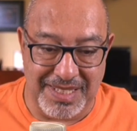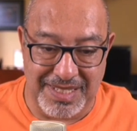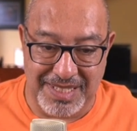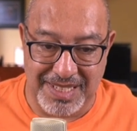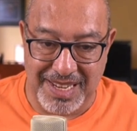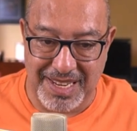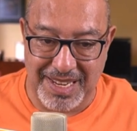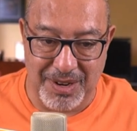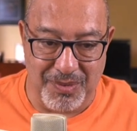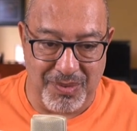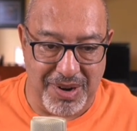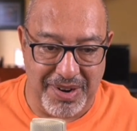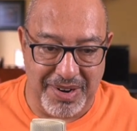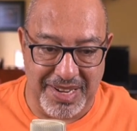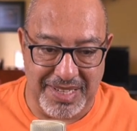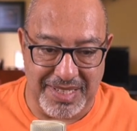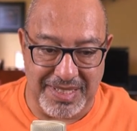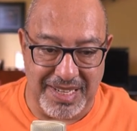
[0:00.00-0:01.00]
see. Where
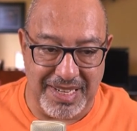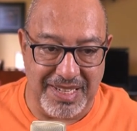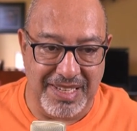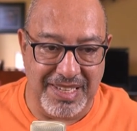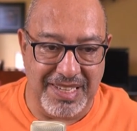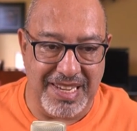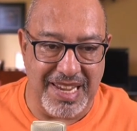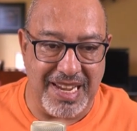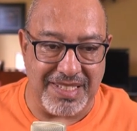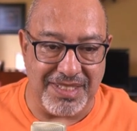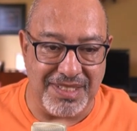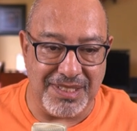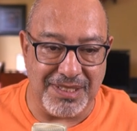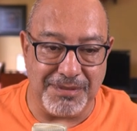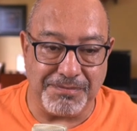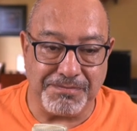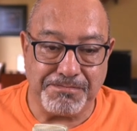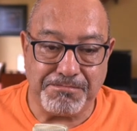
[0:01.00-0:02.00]
is it? Yes.